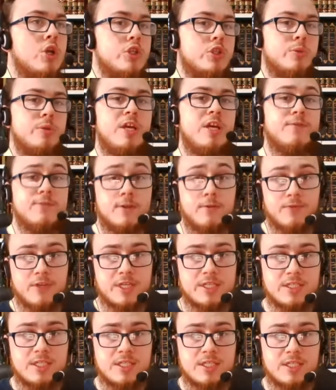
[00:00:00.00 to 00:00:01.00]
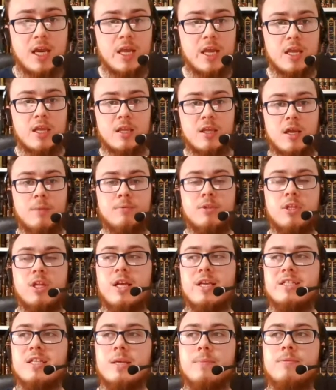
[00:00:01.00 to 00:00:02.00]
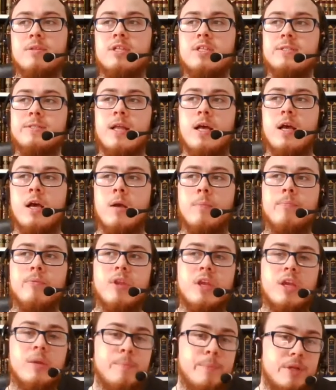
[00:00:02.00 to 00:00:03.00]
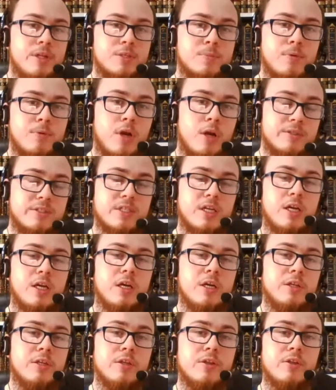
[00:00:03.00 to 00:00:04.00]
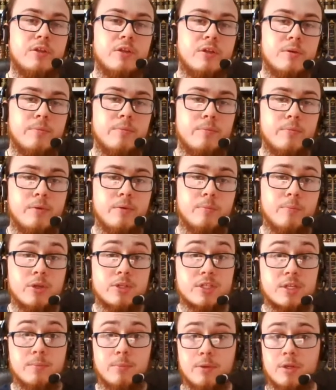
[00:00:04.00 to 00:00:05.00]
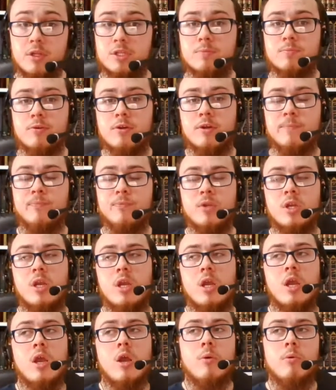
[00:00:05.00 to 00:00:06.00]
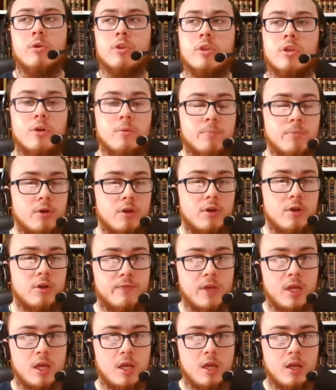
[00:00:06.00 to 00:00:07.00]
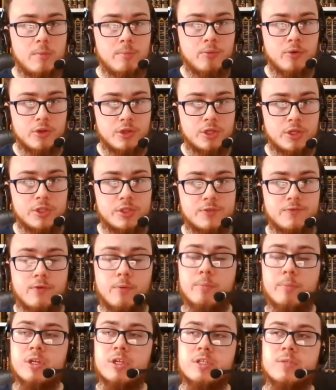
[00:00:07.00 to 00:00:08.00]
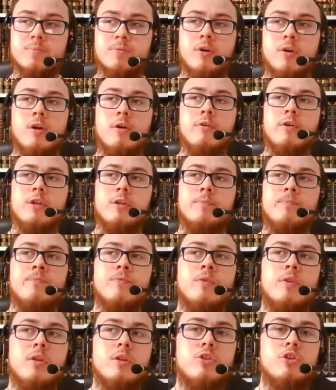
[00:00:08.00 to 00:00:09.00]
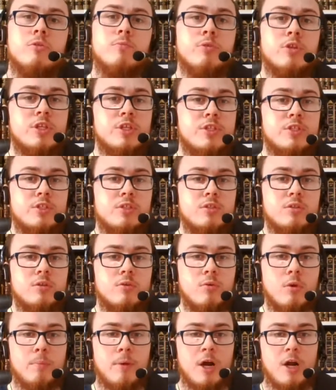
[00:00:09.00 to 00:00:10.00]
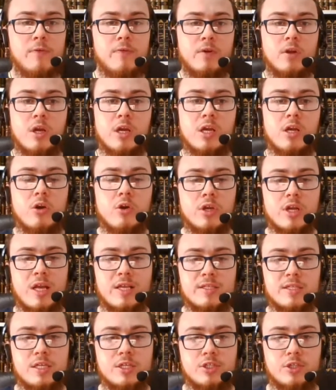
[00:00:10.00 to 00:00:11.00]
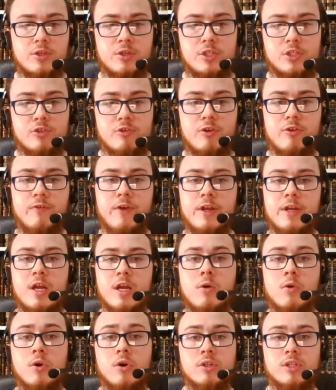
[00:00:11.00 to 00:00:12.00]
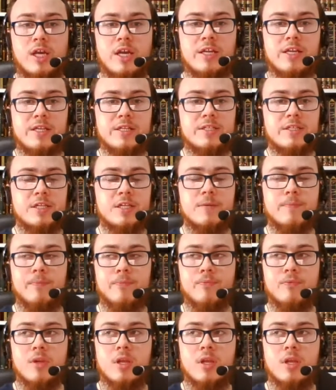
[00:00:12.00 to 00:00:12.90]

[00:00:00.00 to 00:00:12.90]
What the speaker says: So we left off yesterday. Alhamdulillah, accepted Islam in Middlesbrough, outside the mosque in Middlesbrough, with a number of brothers from Middlesbrough and two brothers who are part of an organization on the screen right now called IDC.